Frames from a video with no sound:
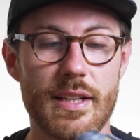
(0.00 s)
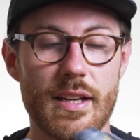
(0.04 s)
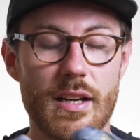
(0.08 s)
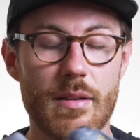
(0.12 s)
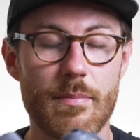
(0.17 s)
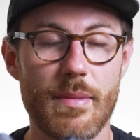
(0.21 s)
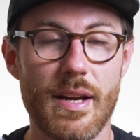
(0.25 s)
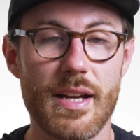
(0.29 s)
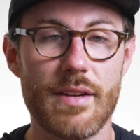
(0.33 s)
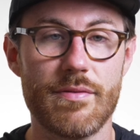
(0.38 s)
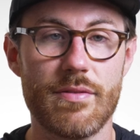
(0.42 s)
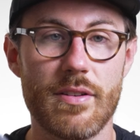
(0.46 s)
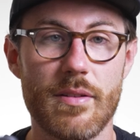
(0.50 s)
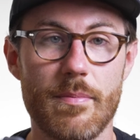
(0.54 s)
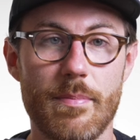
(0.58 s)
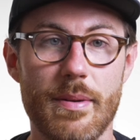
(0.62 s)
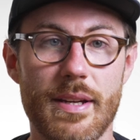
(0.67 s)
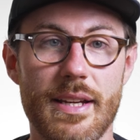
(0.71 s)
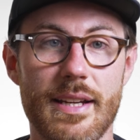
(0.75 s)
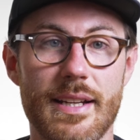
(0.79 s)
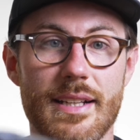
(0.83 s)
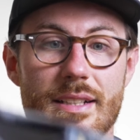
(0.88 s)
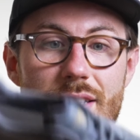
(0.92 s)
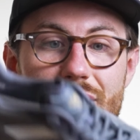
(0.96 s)
going to make for it
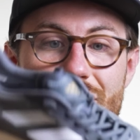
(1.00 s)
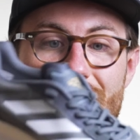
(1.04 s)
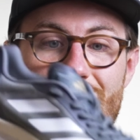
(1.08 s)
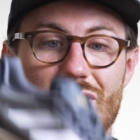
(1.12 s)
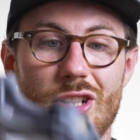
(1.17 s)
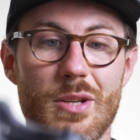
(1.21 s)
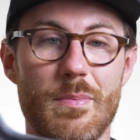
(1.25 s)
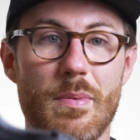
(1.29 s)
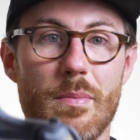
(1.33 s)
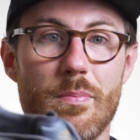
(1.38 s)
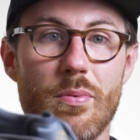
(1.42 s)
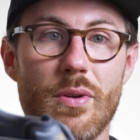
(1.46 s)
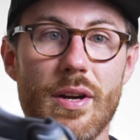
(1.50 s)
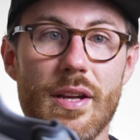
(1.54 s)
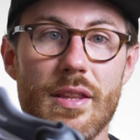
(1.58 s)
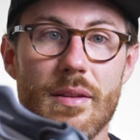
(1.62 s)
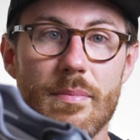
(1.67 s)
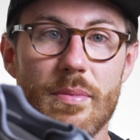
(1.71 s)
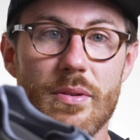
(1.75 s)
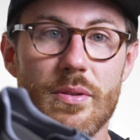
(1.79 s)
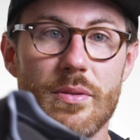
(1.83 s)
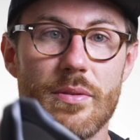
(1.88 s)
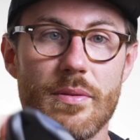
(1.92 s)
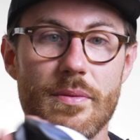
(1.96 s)
being super
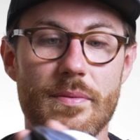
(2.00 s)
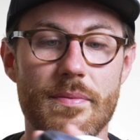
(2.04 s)
breathable.